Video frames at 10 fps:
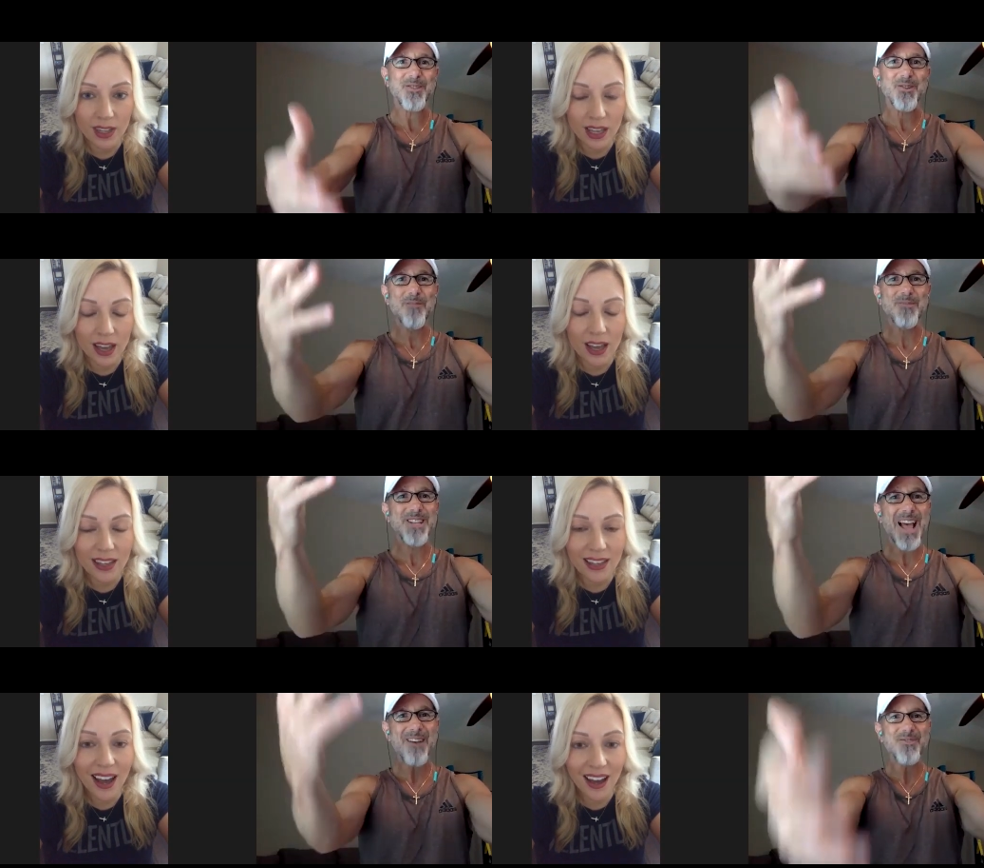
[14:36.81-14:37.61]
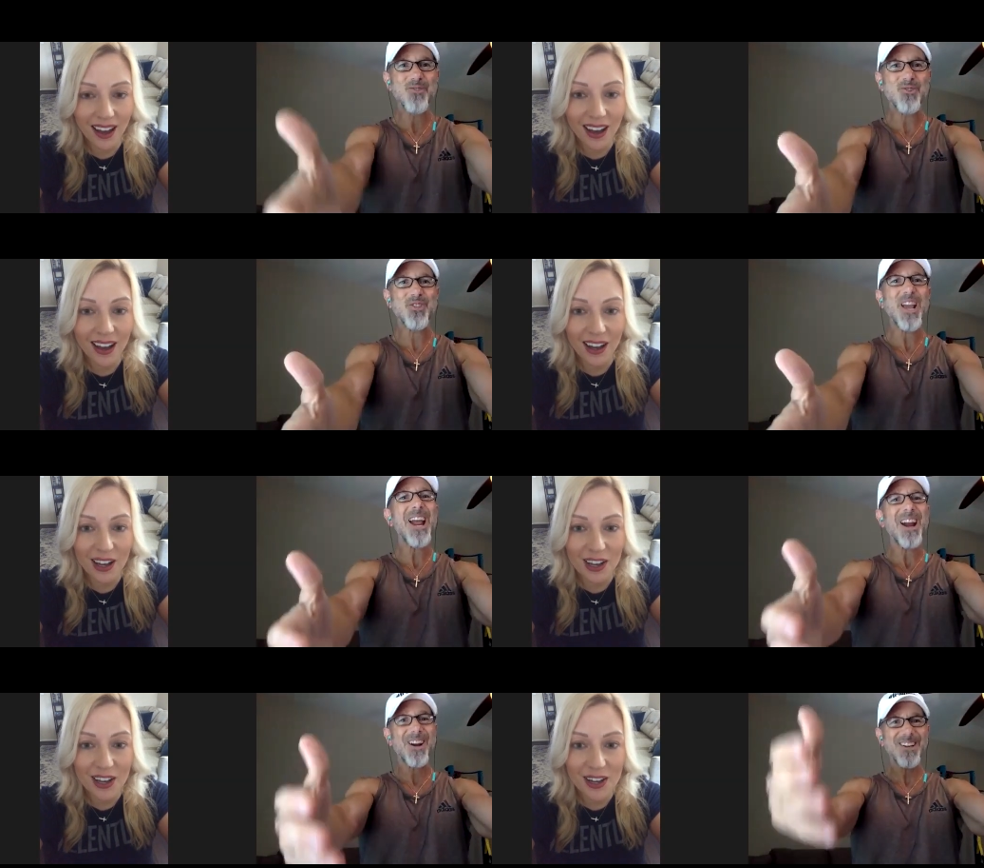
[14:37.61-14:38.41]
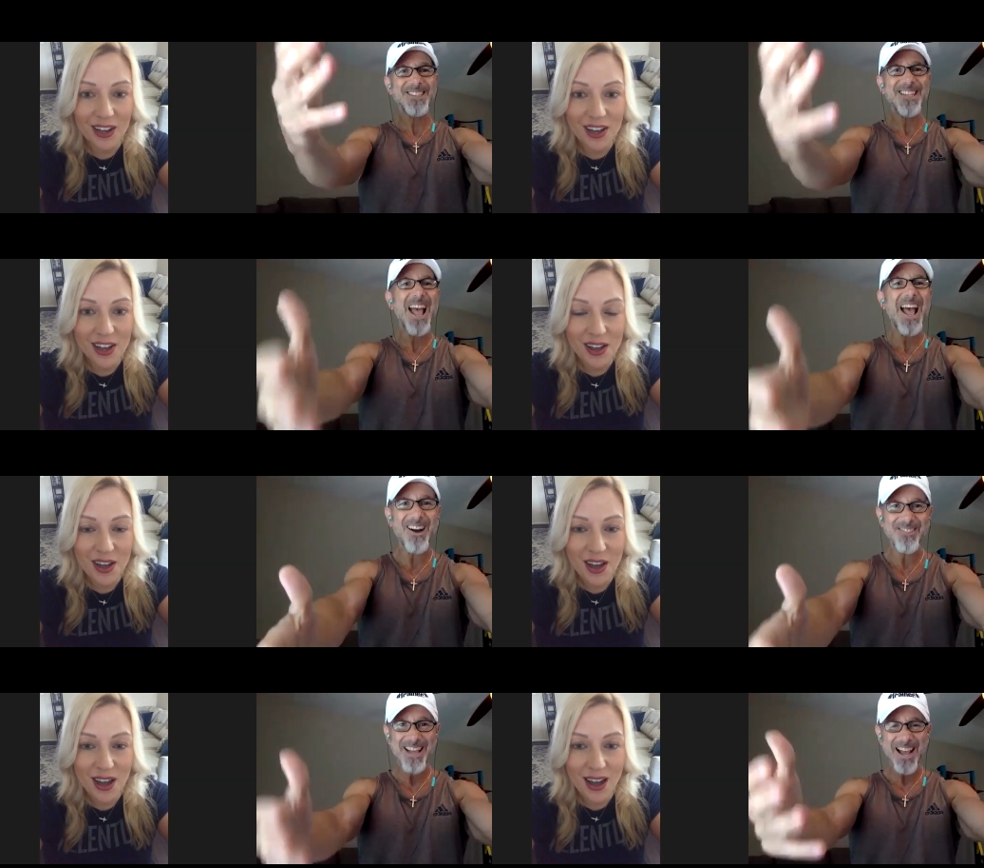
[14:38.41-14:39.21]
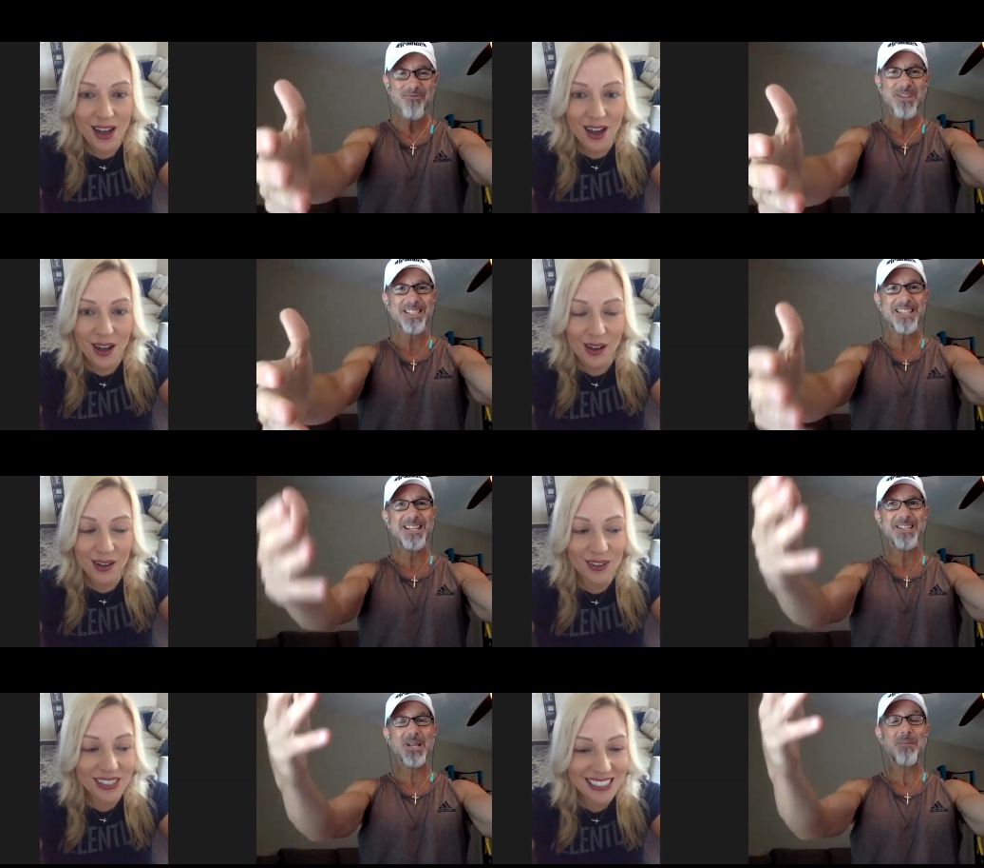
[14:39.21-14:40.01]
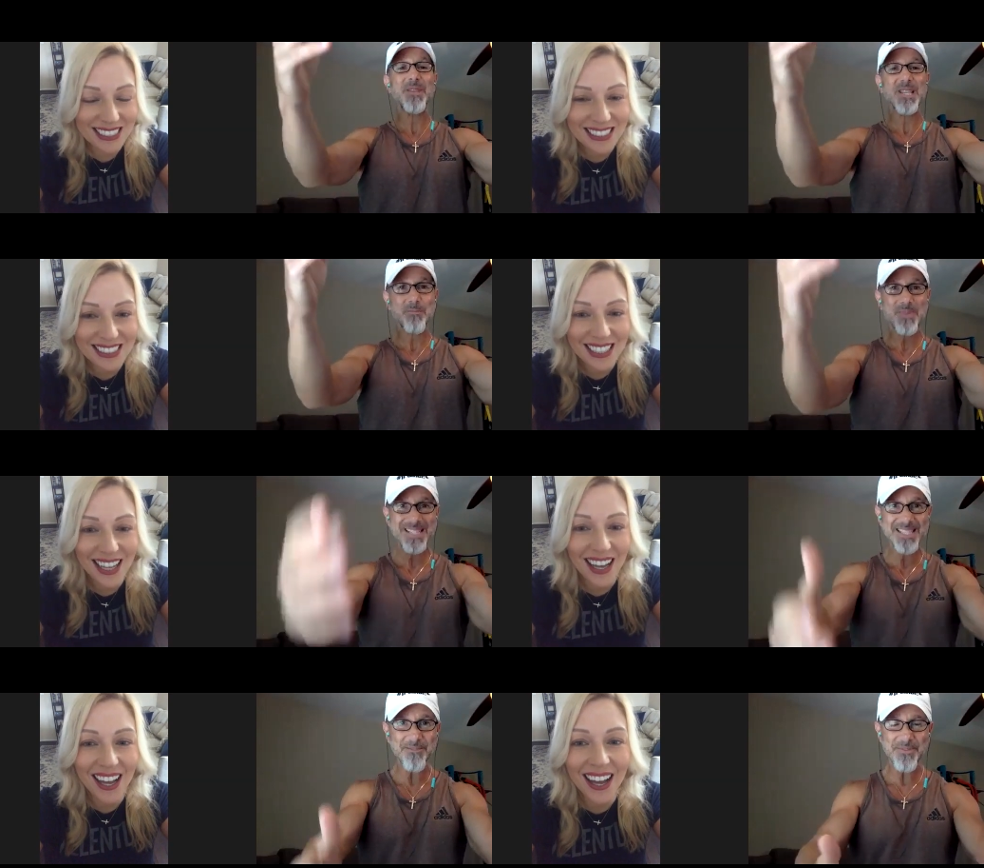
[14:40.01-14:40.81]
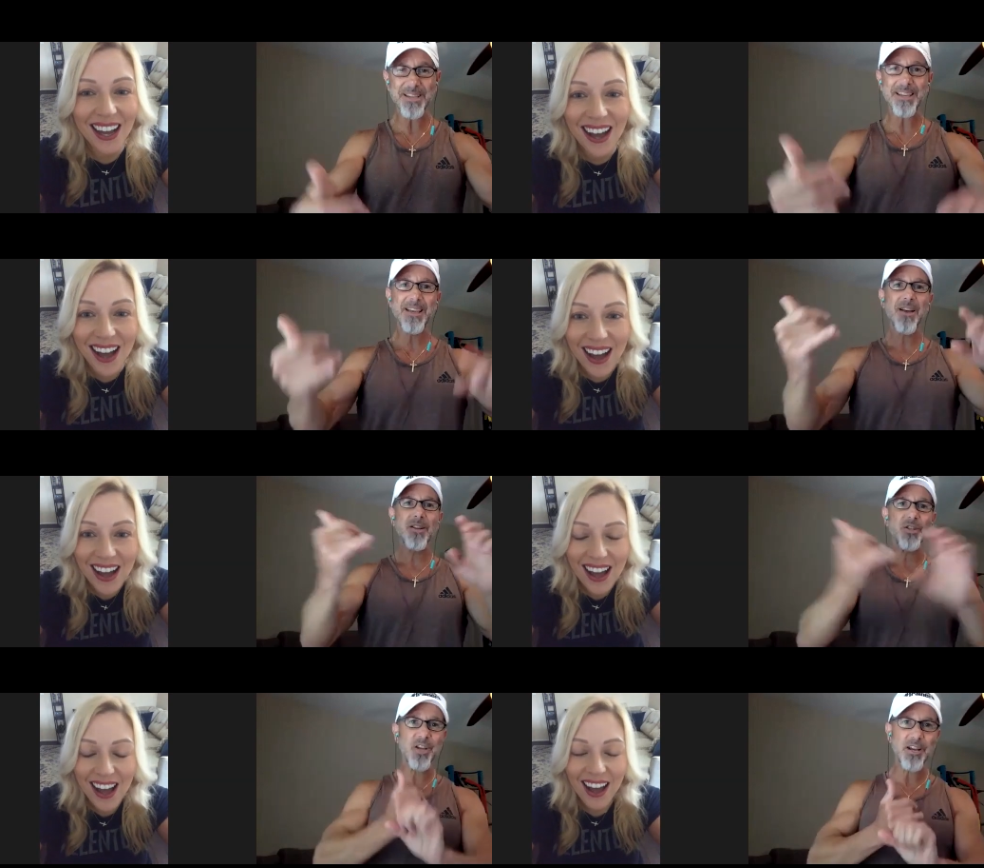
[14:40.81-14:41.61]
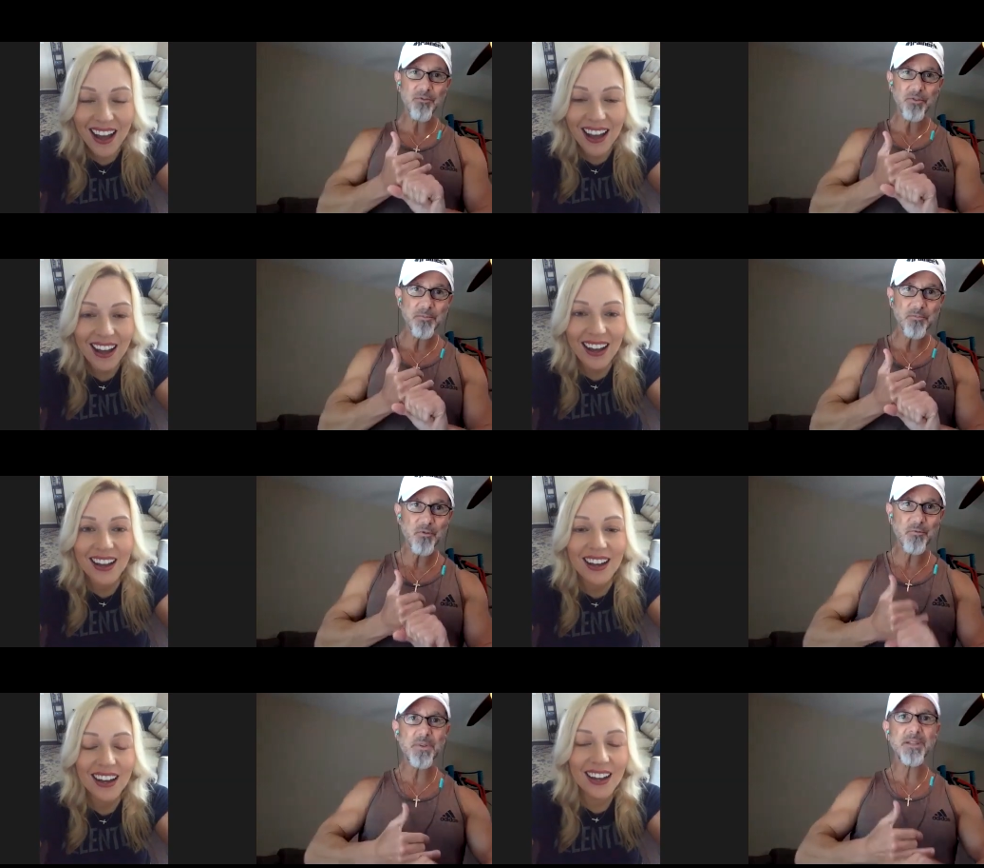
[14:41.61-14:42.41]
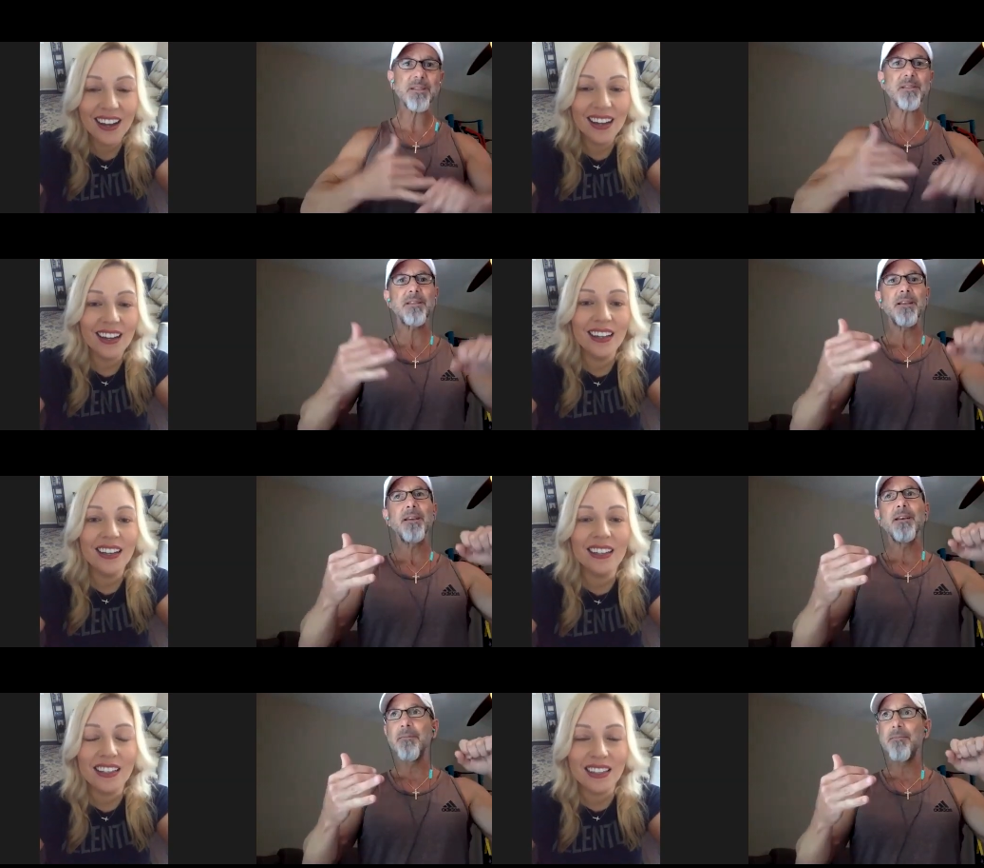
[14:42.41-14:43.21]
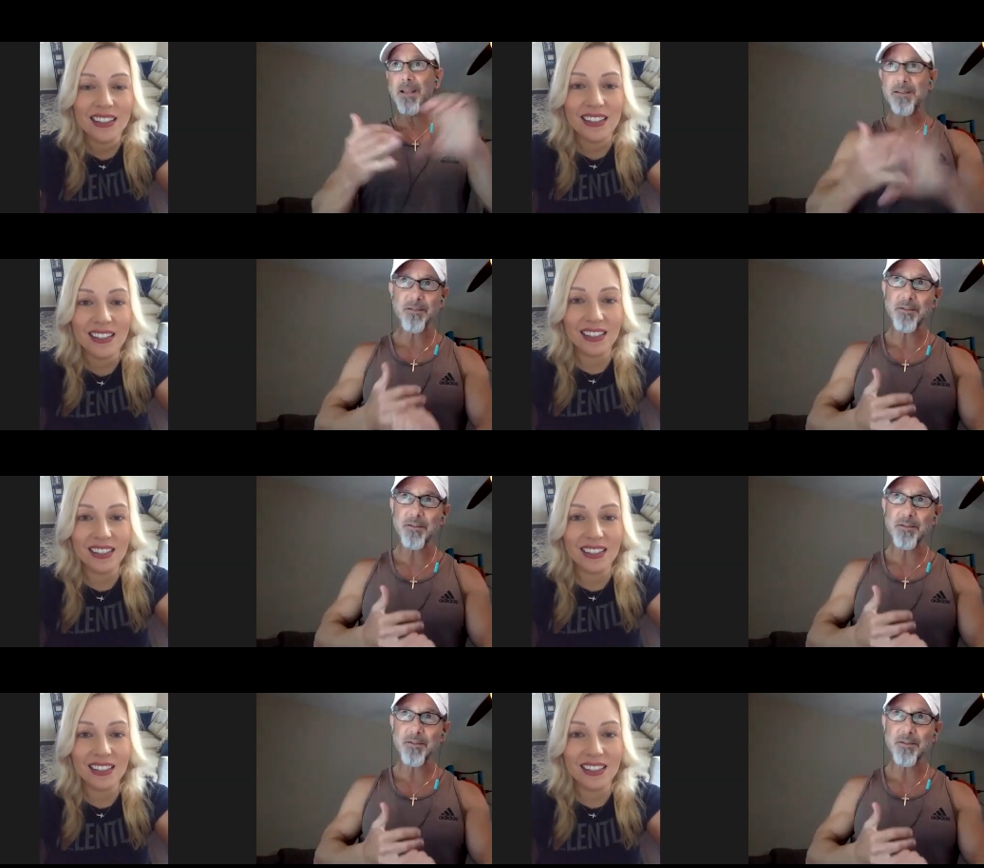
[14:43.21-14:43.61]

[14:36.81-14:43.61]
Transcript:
Speaker 1: So I'm going to have you share now, nine weeks in, some of the specific general improvements, mental